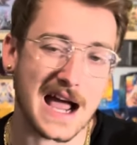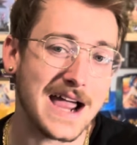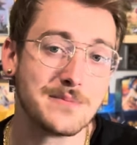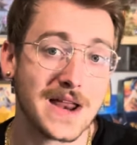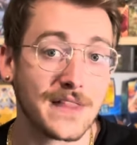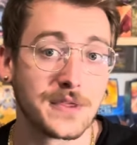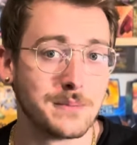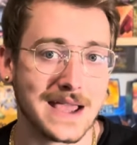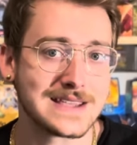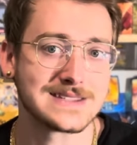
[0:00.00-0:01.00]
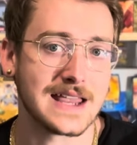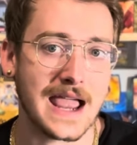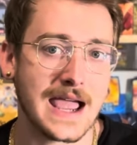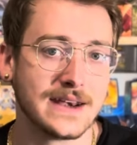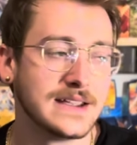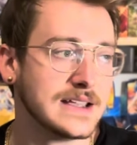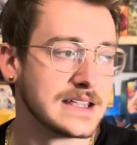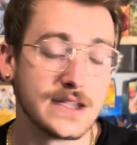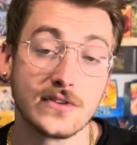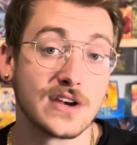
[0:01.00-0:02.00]
I'm not the best at
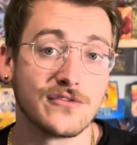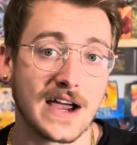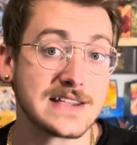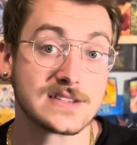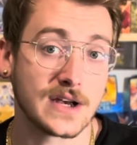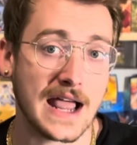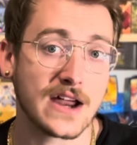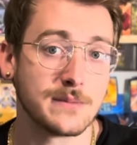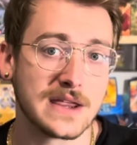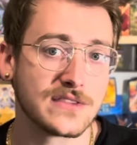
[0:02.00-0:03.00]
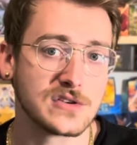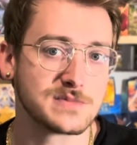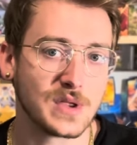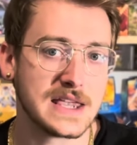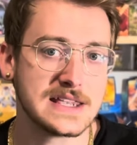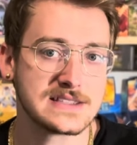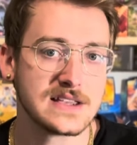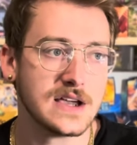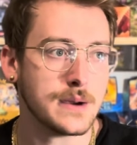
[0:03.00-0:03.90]
giving advice on how to make those plays,